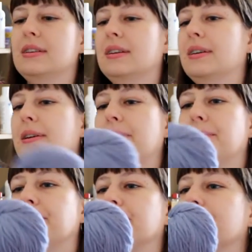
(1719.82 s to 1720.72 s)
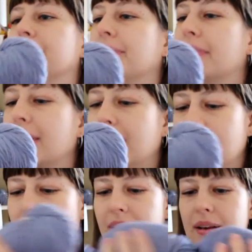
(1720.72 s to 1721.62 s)
a
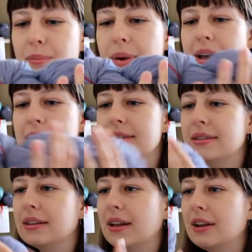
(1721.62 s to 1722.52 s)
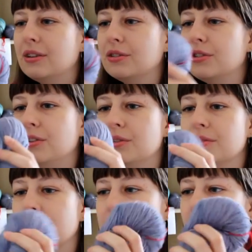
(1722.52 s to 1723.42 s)
base that I don't use
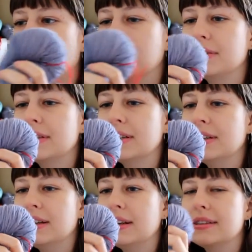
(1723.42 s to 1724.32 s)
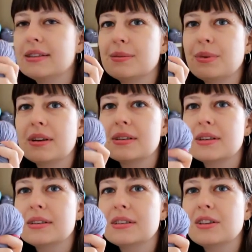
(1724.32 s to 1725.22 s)
very often. It's because
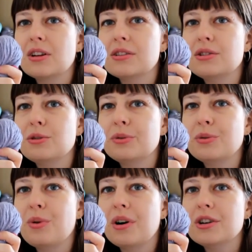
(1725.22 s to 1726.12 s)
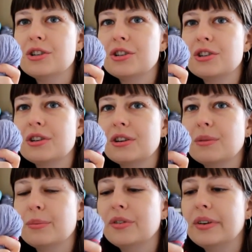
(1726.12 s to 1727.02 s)
it's non-superwash
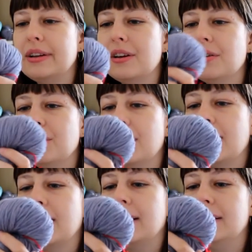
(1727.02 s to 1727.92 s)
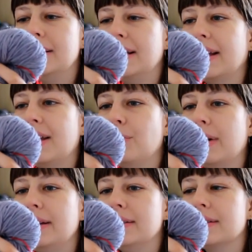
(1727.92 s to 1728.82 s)
merino in DK
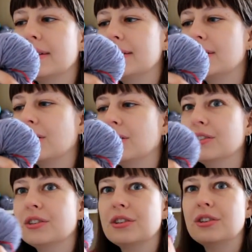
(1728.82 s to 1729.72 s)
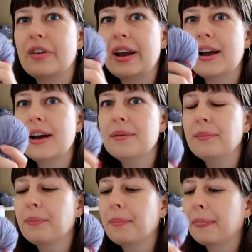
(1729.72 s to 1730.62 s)
weight. It's called Rhea,
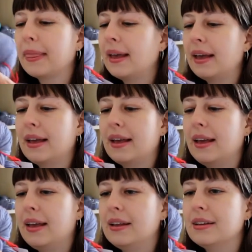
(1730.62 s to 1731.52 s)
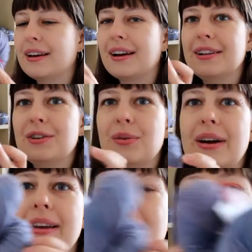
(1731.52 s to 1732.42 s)
and the
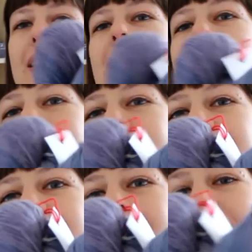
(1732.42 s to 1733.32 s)
colorway is